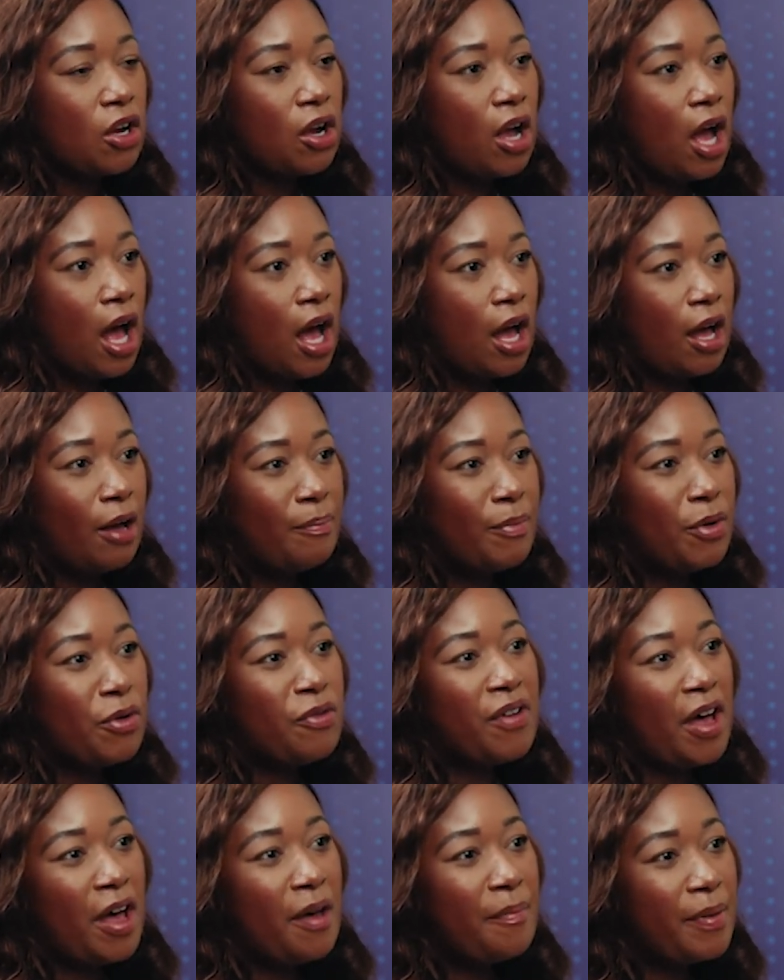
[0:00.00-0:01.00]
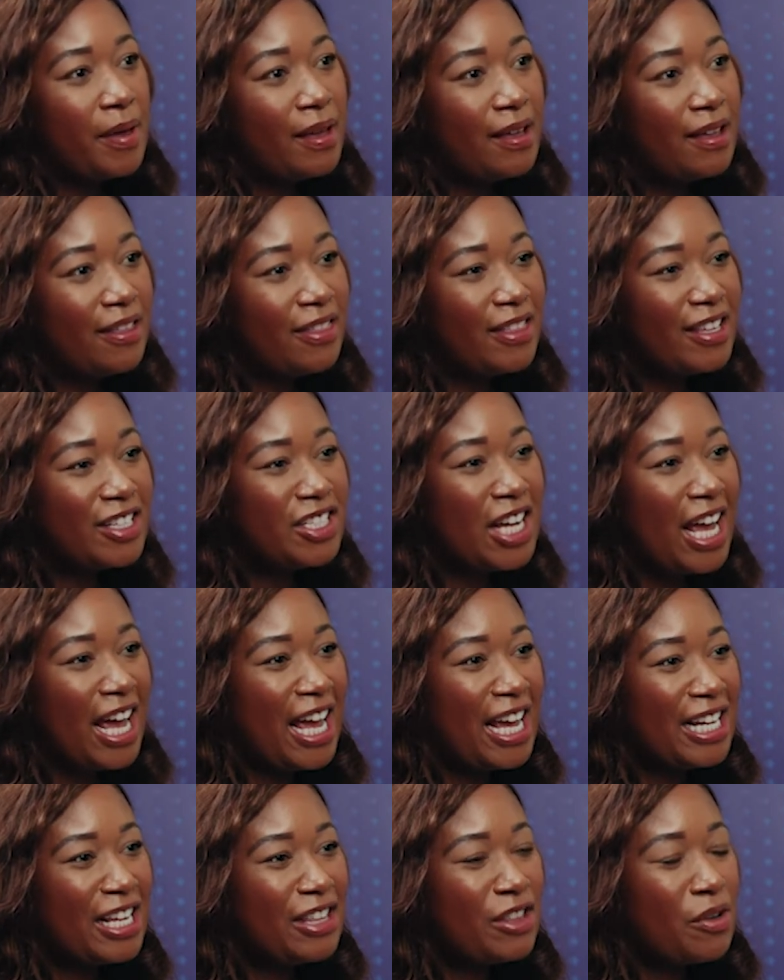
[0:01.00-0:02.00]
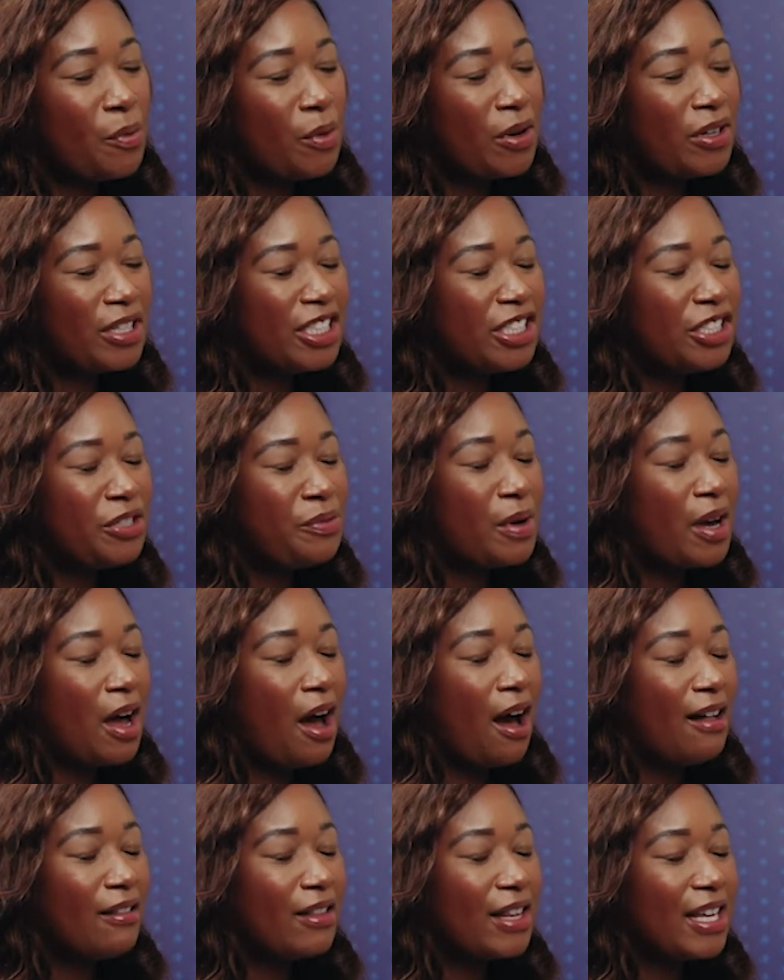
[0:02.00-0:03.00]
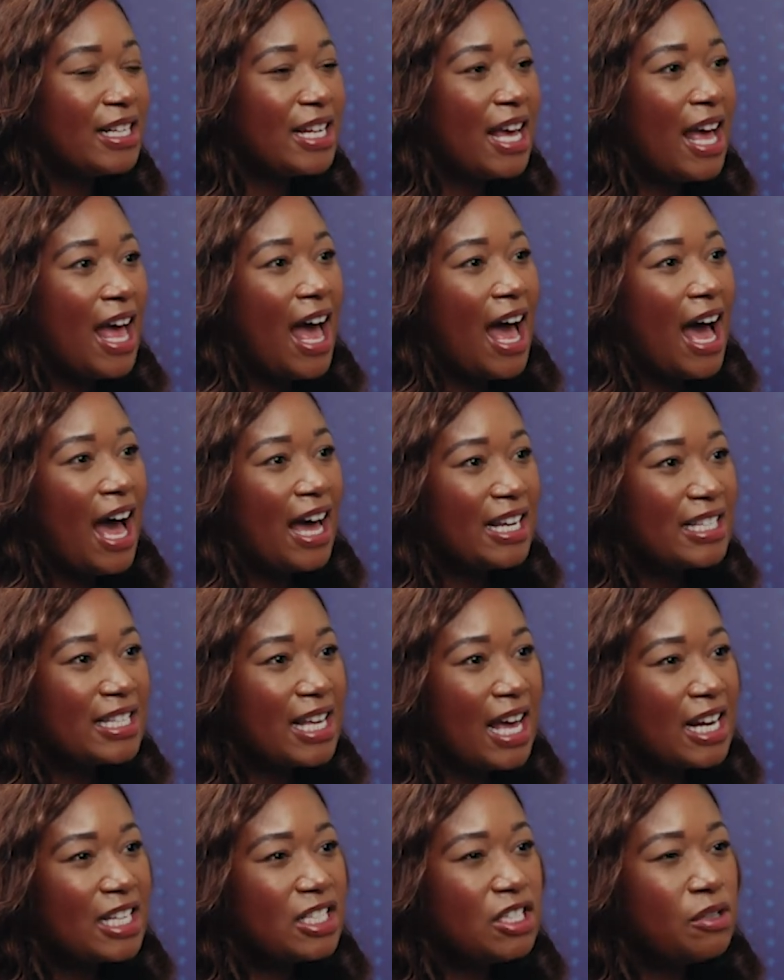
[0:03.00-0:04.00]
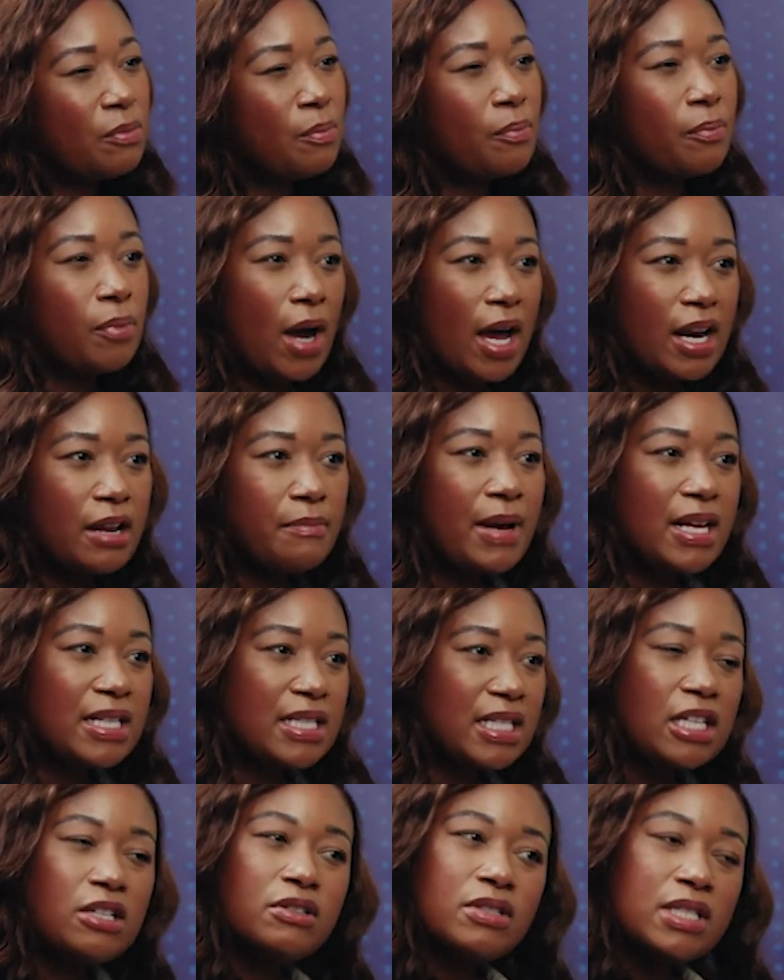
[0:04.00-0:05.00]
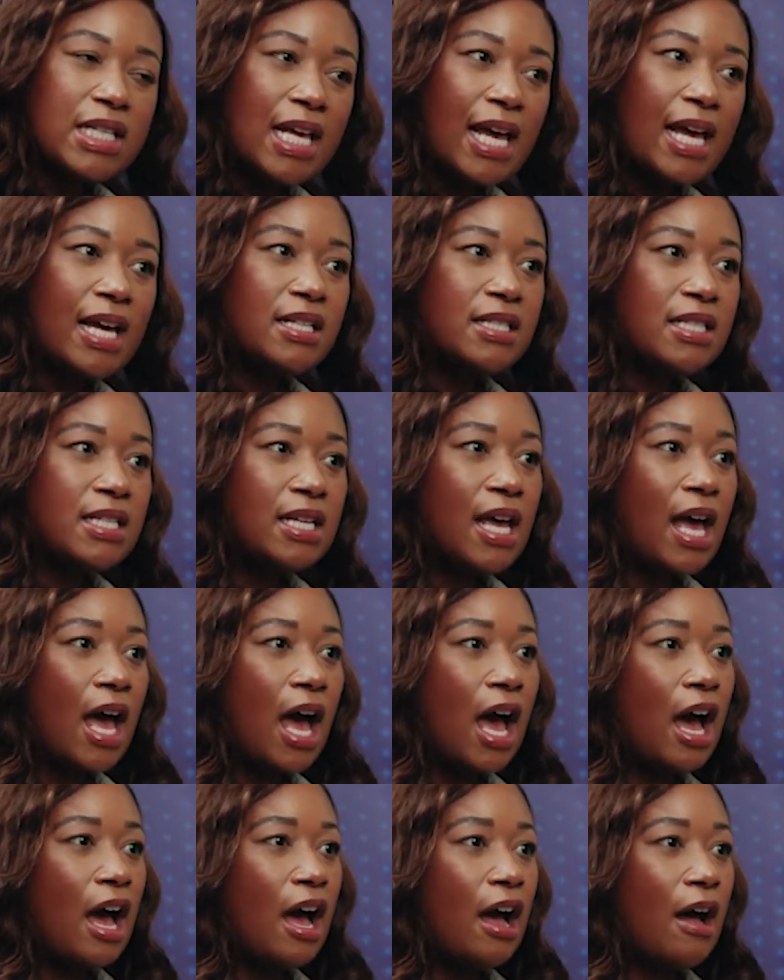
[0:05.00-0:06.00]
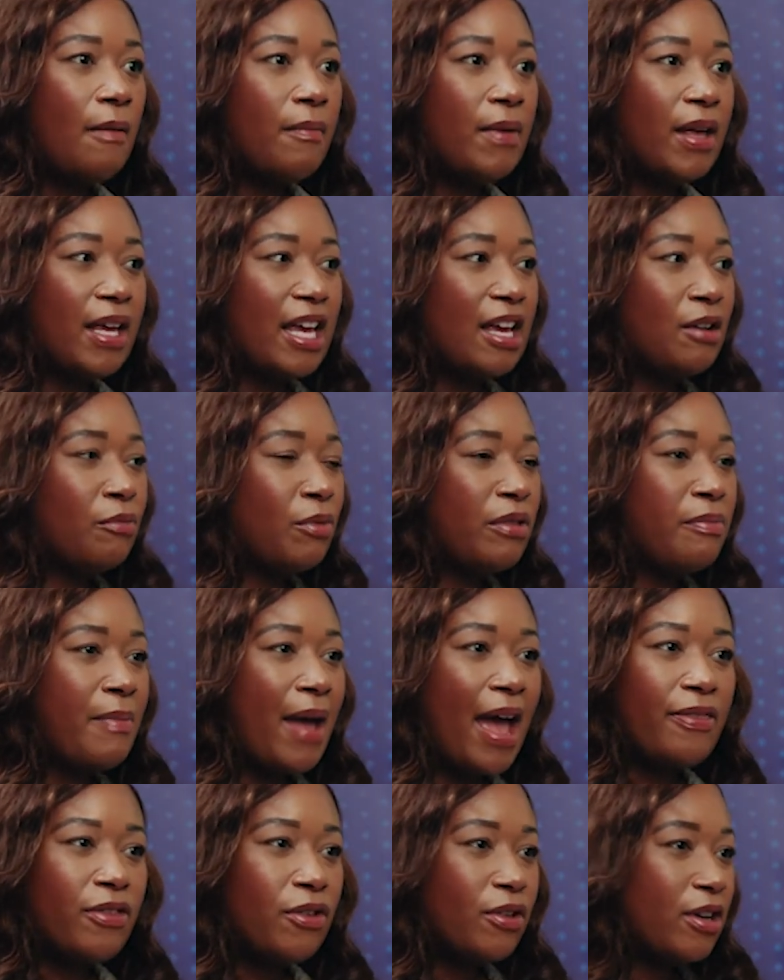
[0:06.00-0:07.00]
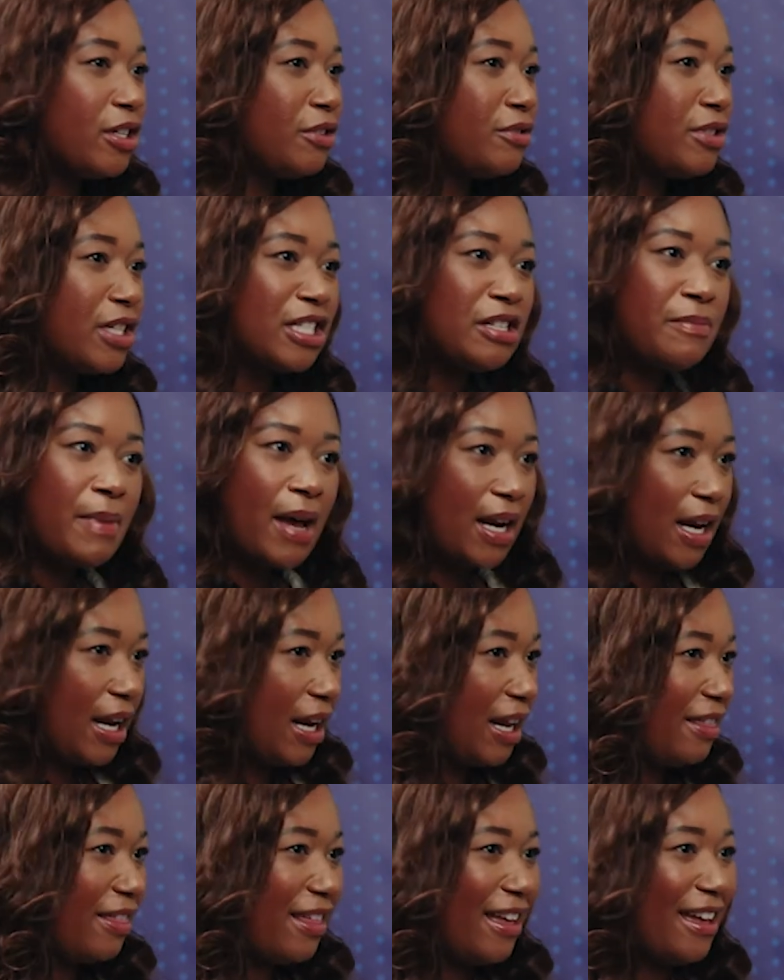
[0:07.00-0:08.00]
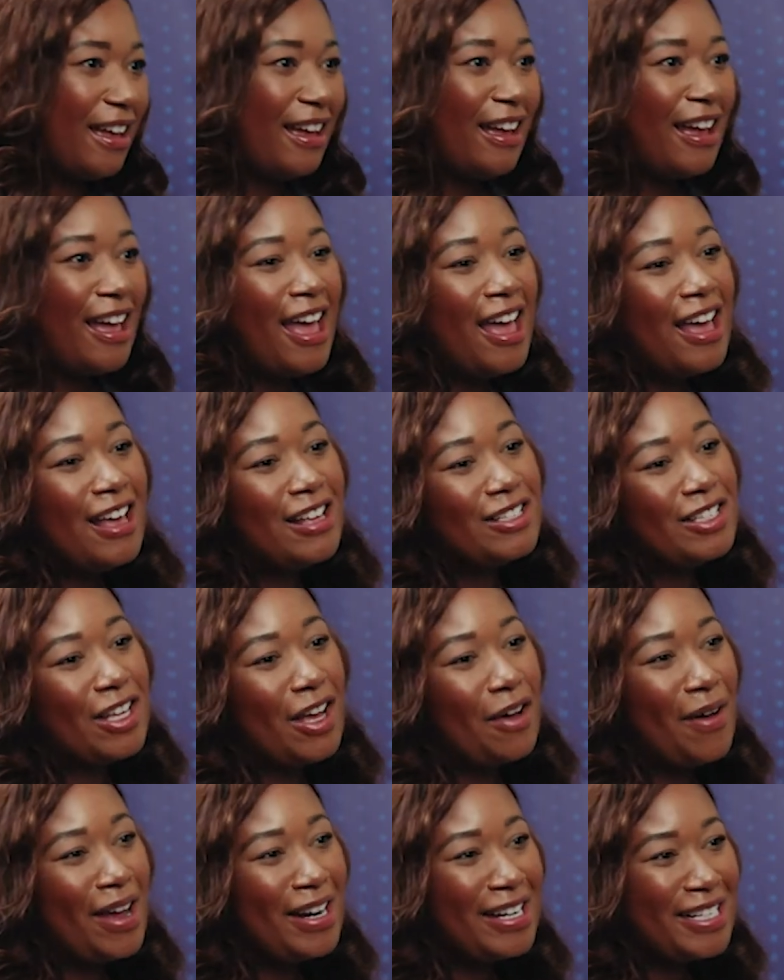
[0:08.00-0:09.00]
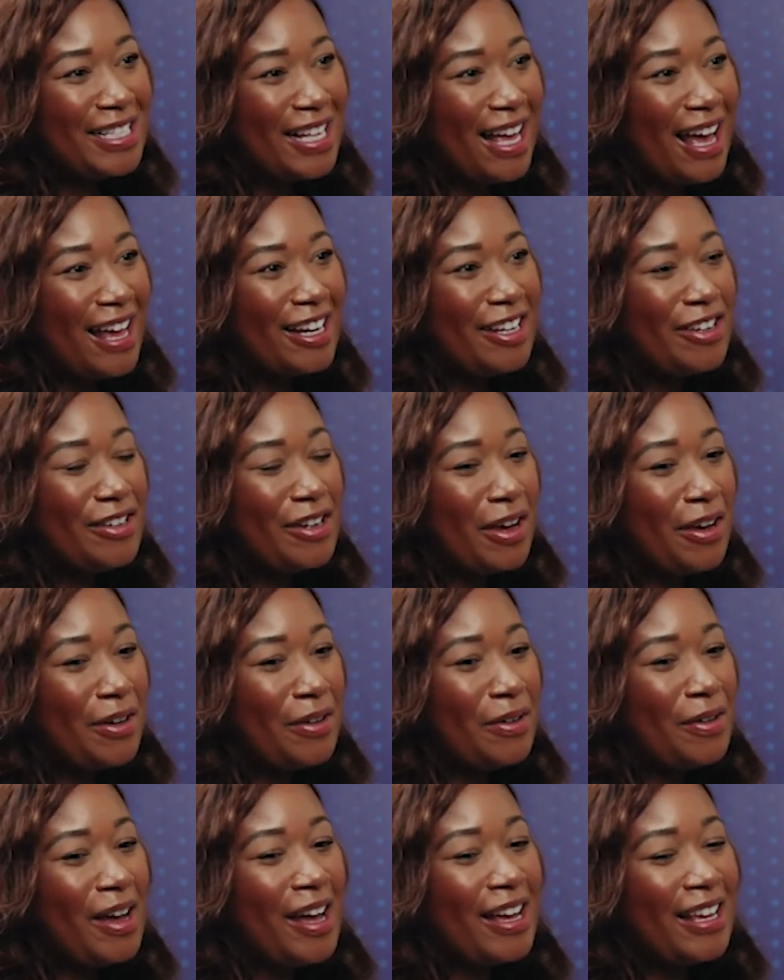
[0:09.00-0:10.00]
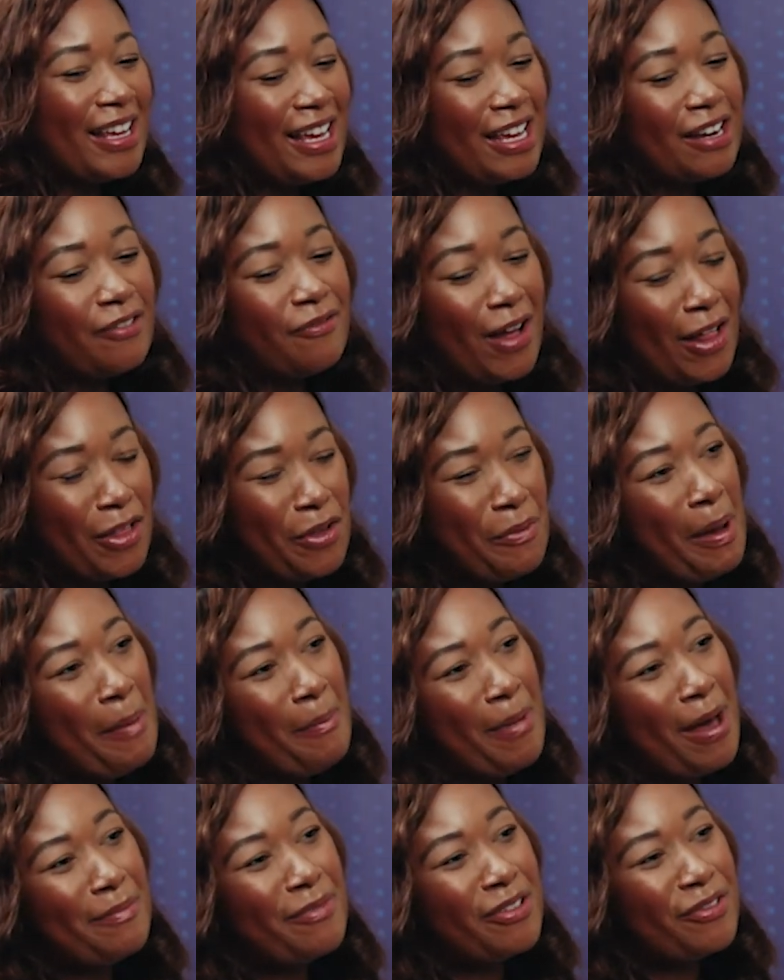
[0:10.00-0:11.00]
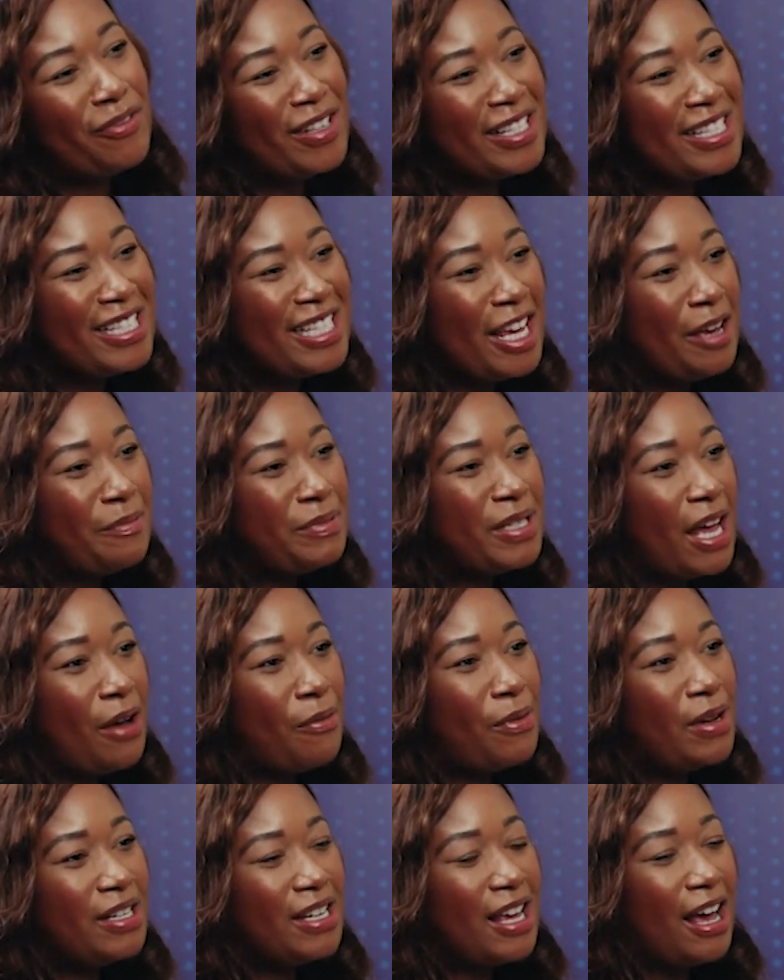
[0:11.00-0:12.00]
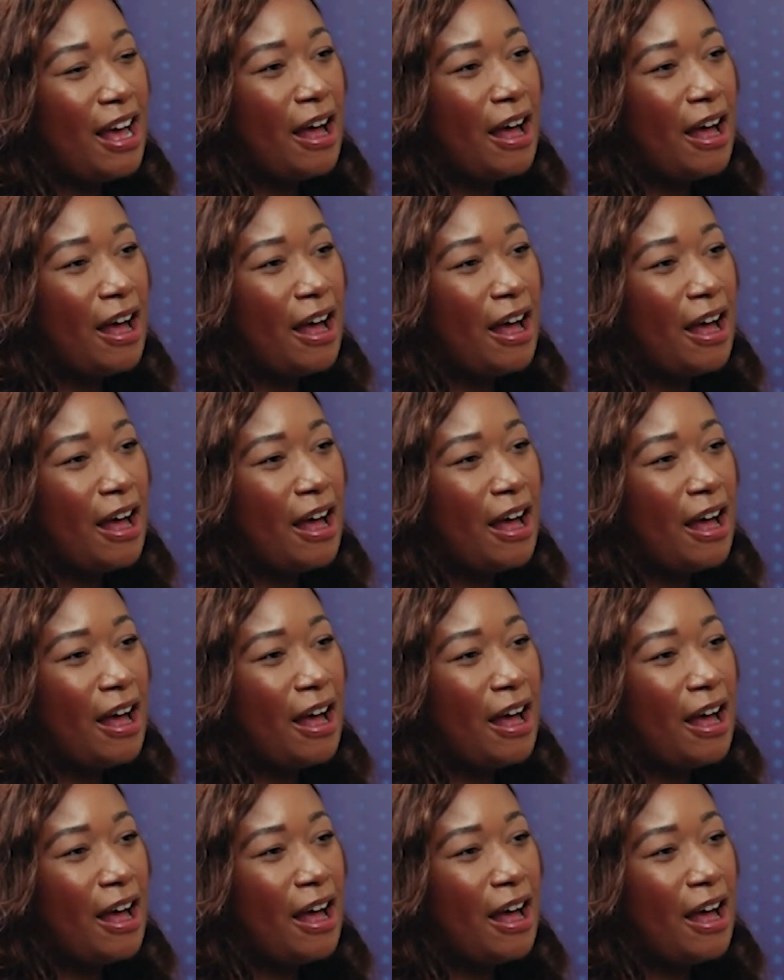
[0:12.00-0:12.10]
move up the chain in the world, as you would call it, I decided to broaden my skill set. Again, with math, you can do just about anything. So I decided, again, following my mom's footsteps, I would